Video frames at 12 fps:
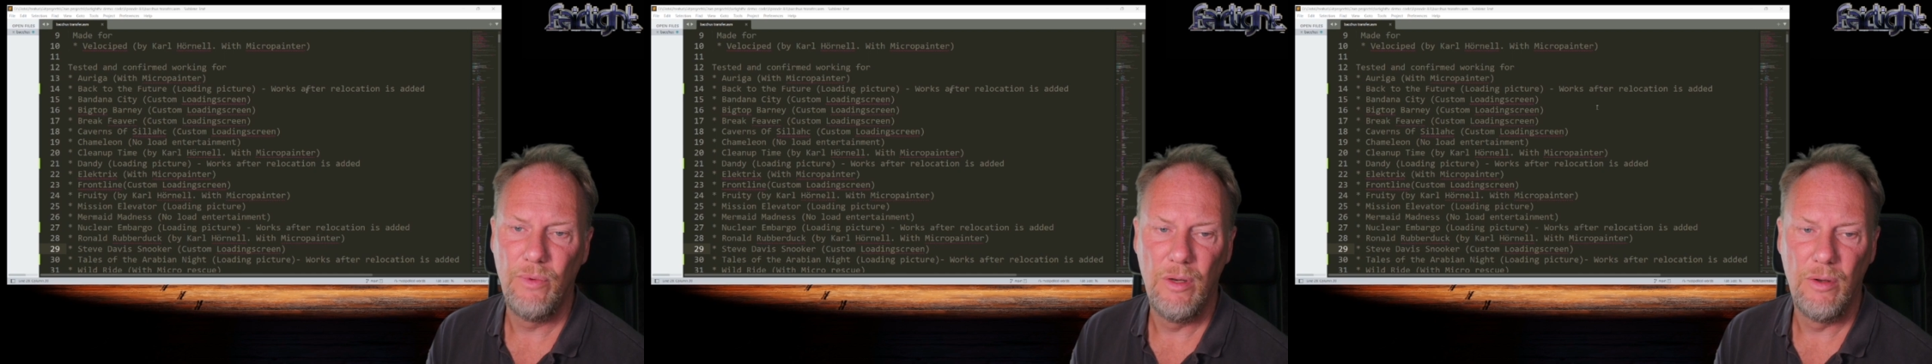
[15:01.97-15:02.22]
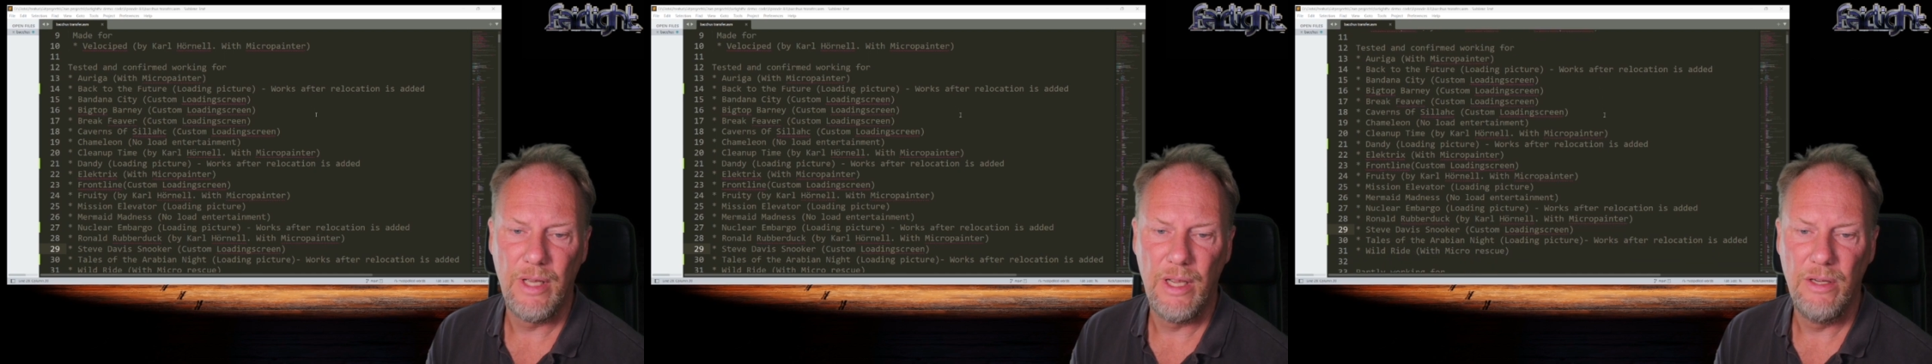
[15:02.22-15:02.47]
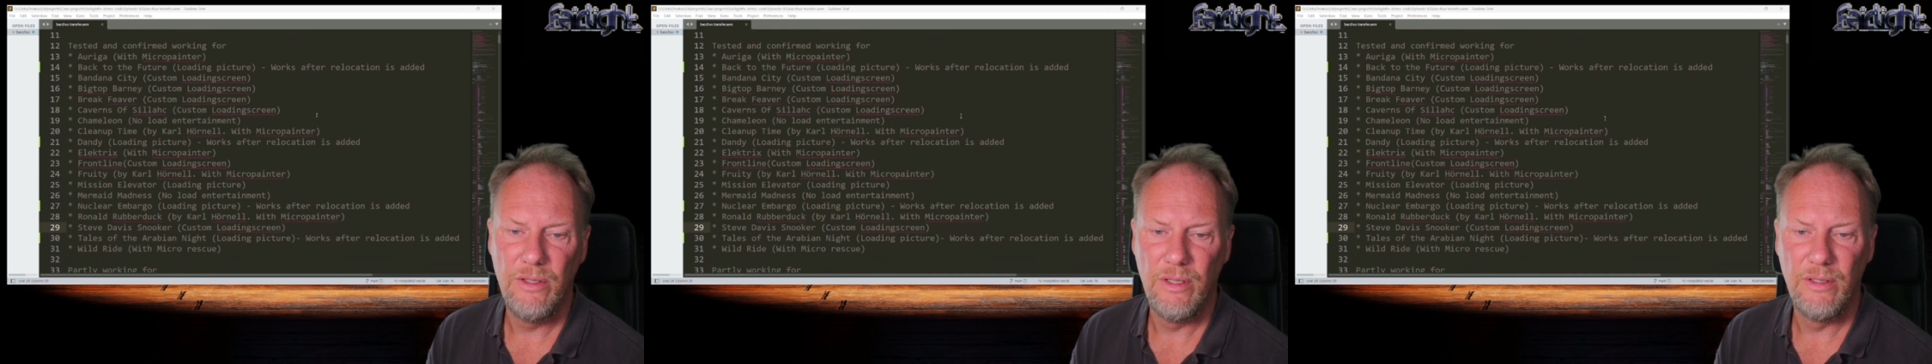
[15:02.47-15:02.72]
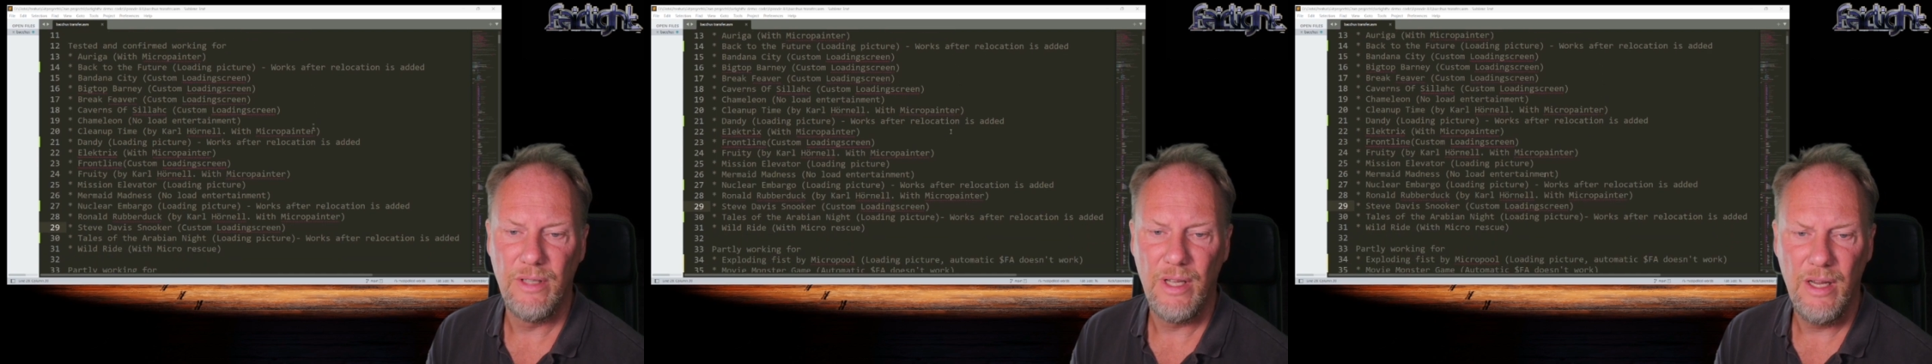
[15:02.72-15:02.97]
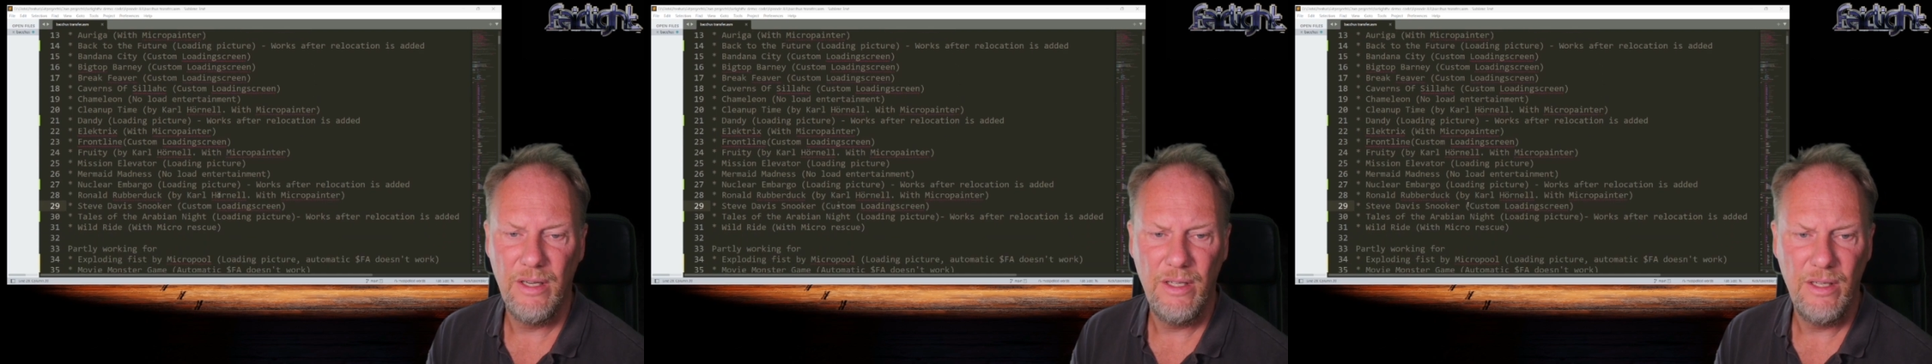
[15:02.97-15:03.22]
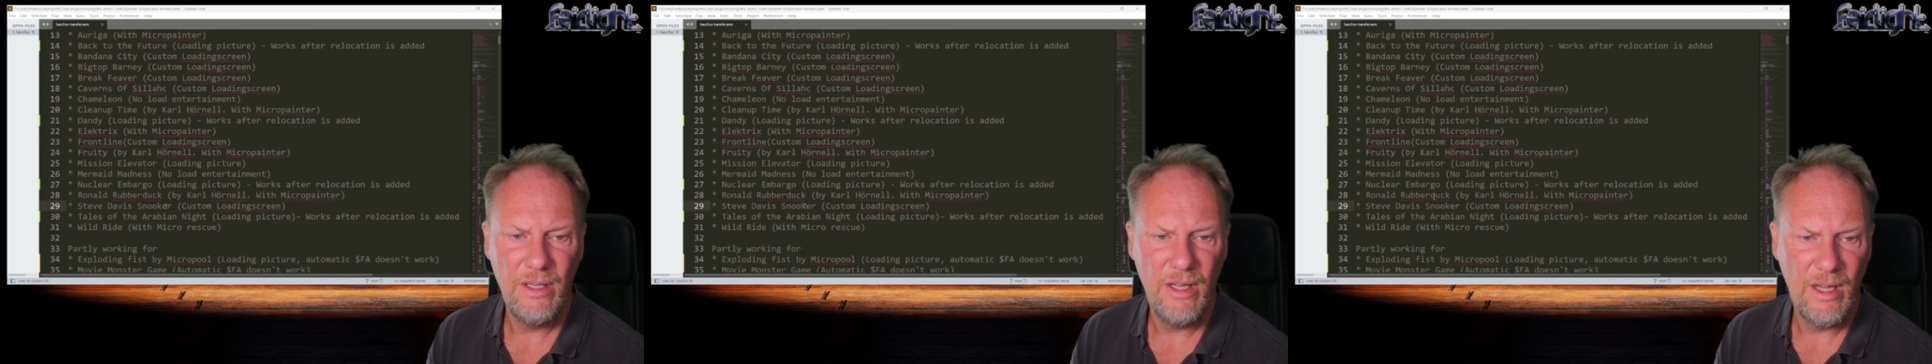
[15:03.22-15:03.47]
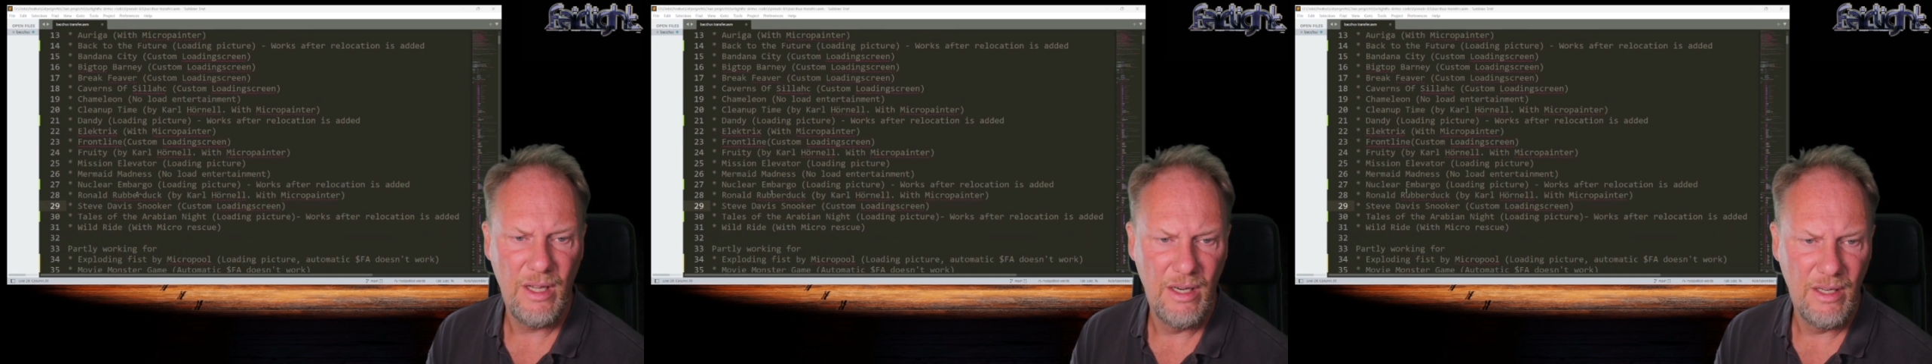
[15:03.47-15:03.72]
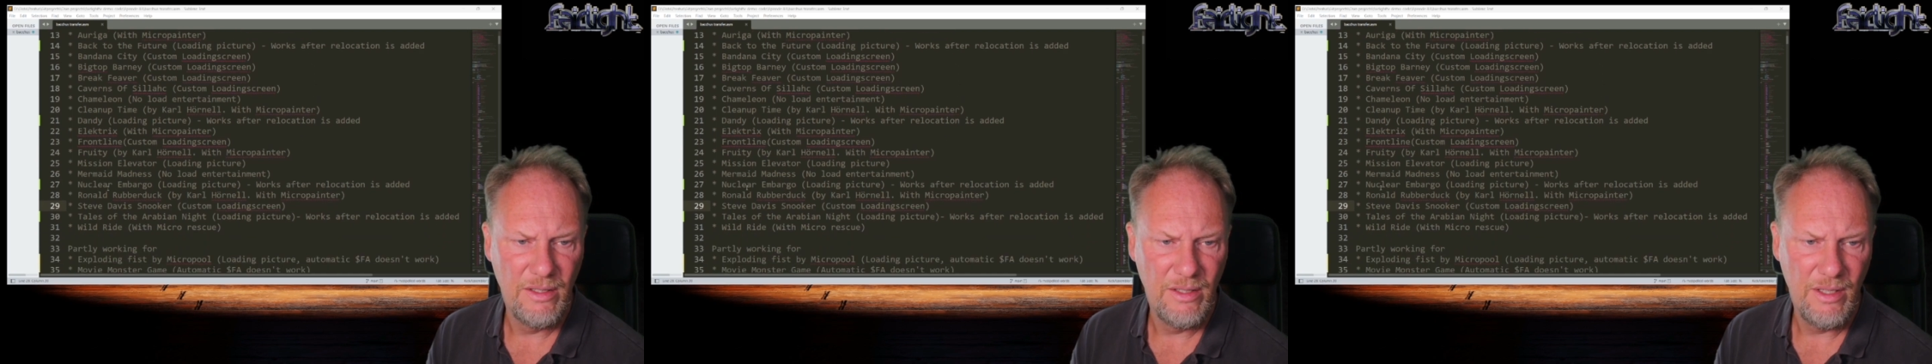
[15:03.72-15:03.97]
relocation is added. And
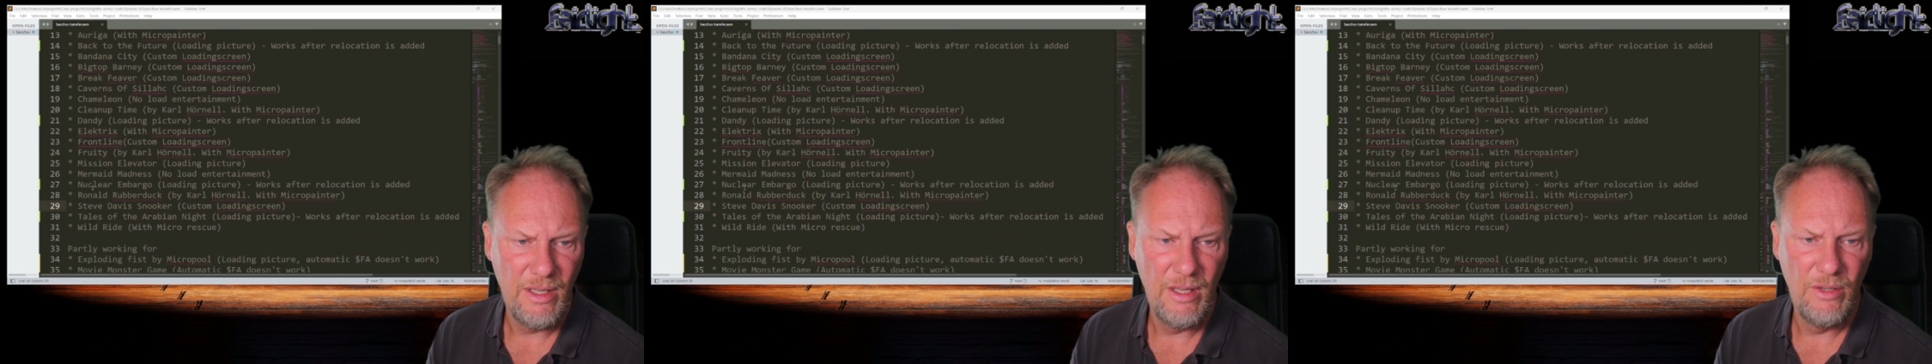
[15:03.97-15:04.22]
let's see,